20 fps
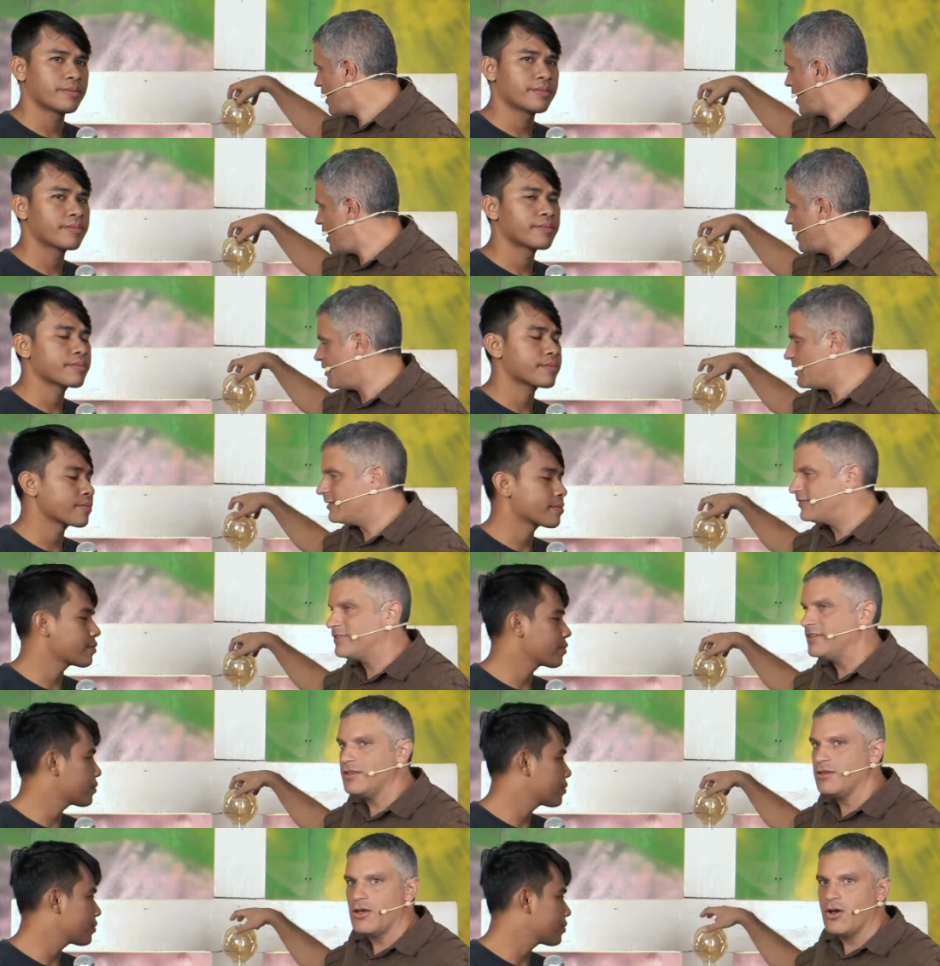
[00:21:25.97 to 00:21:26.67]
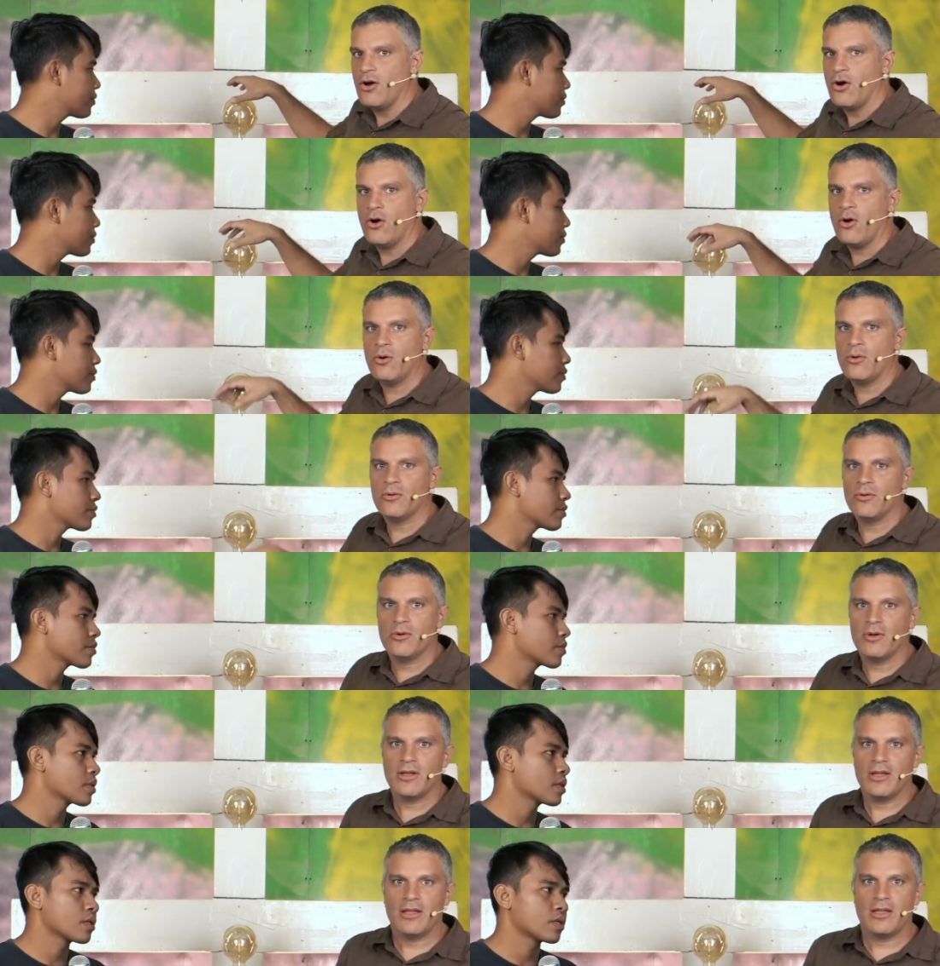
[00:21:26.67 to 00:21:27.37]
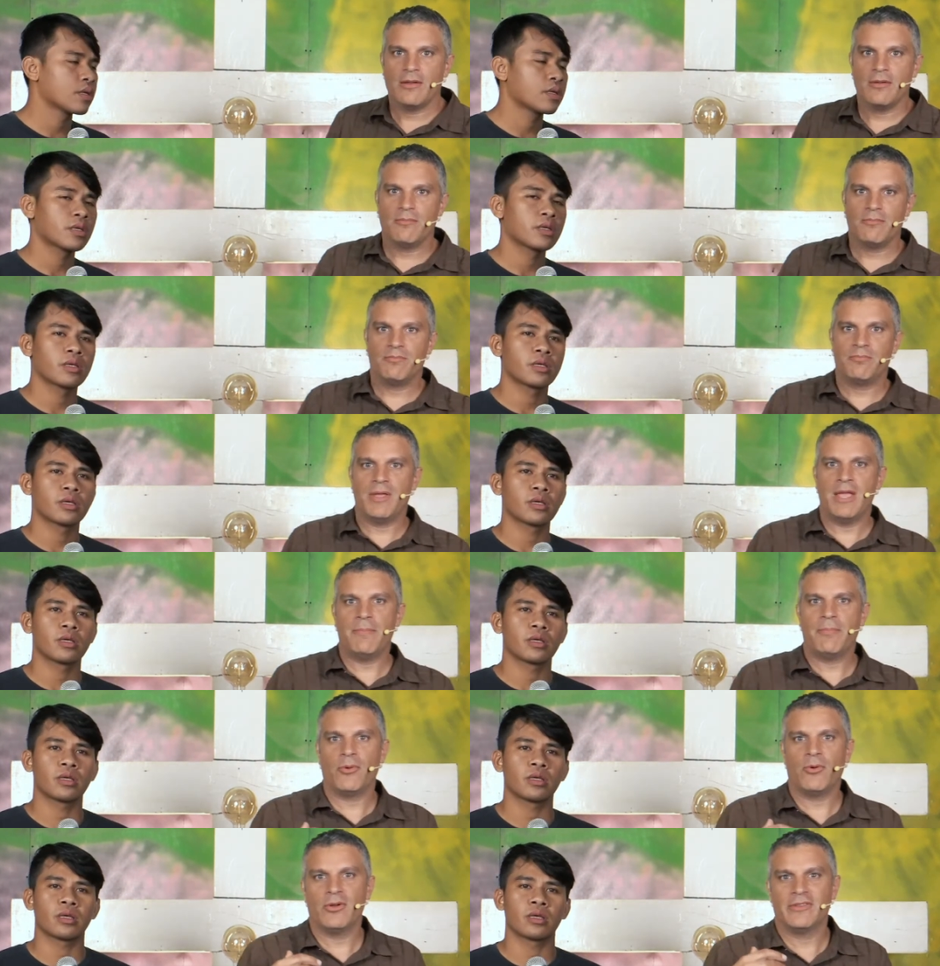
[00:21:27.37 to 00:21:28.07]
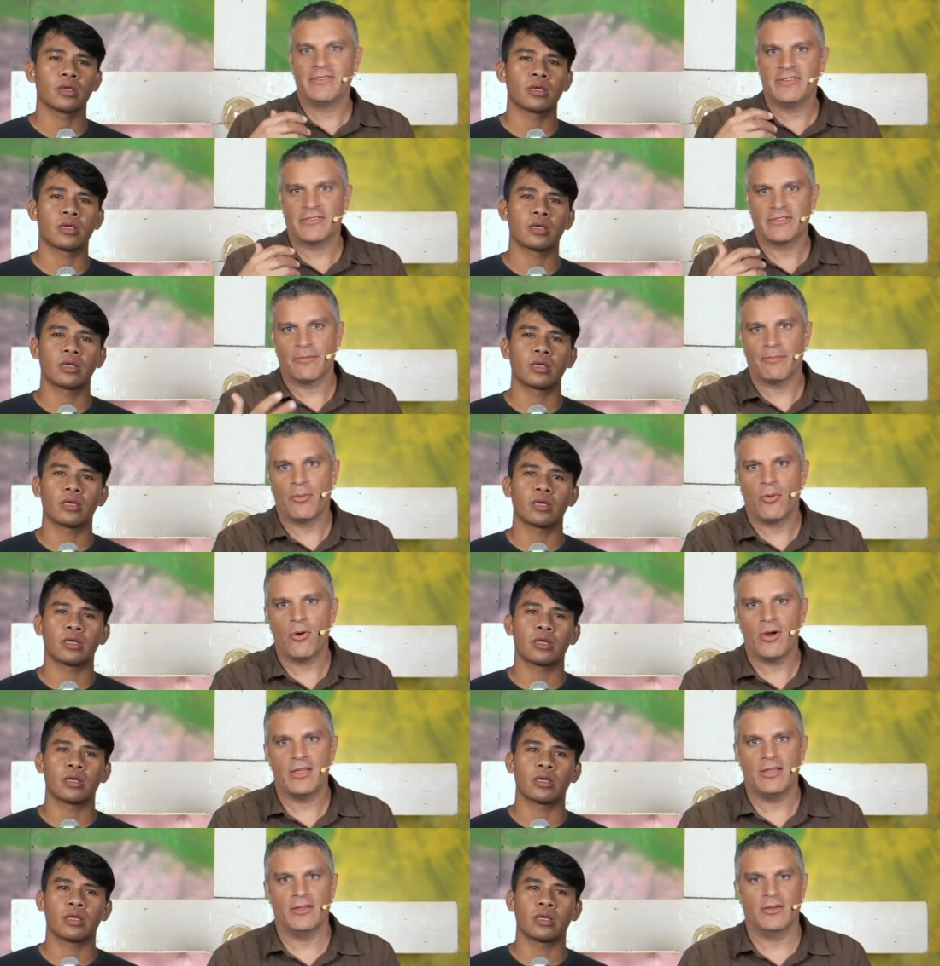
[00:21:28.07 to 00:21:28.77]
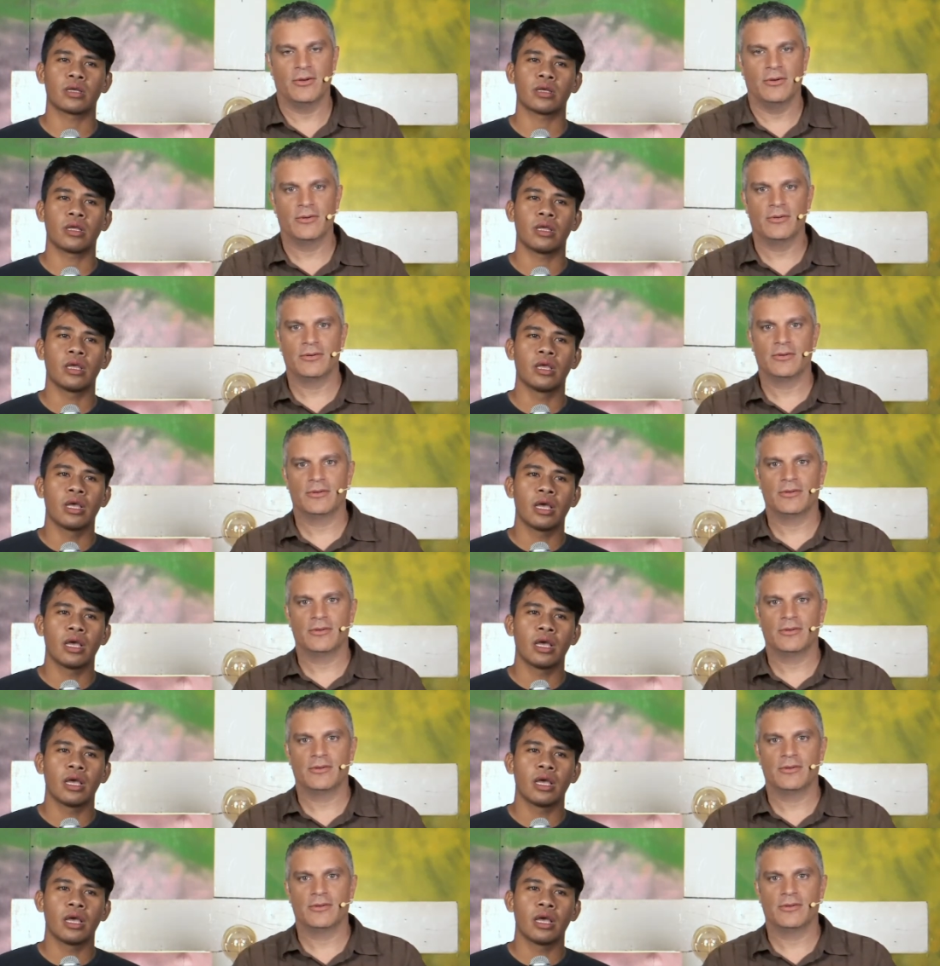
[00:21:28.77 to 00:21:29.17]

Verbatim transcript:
Speaker 1: And they see, oh, people disappoint you.